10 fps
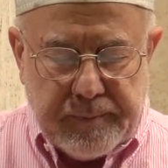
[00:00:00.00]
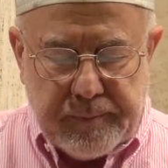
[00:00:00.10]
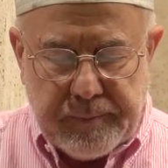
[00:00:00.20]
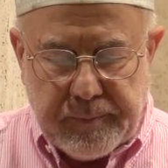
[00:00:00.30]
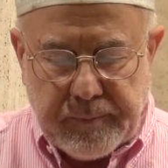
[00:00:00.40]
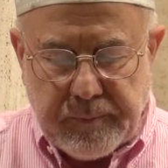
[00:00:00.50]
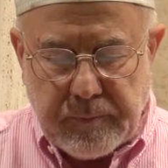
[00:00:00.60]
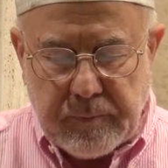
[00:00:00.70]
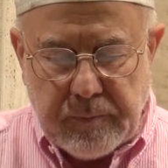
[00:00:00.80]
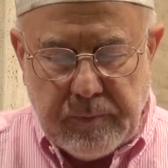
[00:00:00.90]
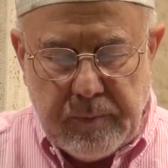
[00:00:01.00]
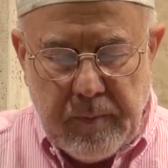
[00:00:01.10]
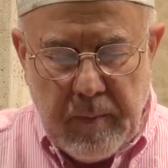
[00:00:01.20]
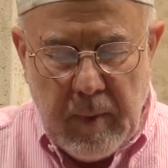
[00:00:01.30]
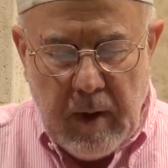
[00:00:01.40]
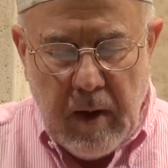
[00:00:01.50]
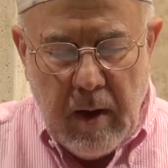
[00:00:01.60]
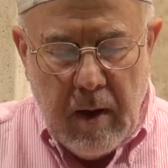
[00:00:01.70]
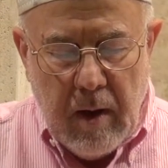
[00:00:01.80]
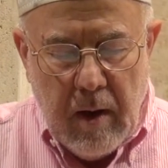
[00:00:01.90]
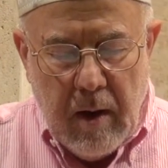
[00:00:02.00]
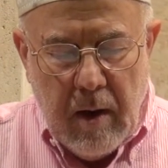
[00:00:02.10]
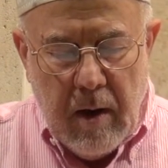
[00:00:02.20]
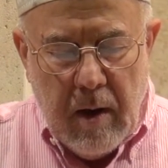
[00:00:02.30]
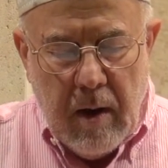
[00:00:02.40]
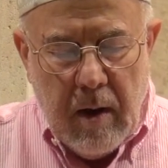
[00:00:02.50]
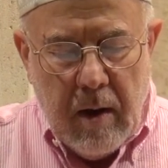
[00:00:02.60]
(silence)